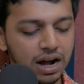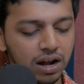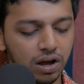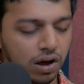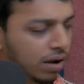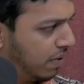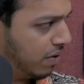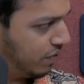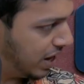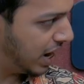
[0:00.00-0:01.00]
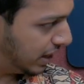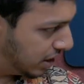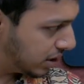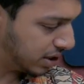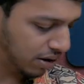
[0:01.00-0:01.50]
And we'll
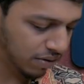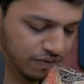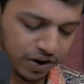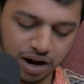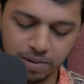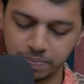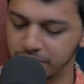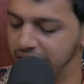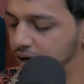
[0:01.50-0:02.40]
get this figure up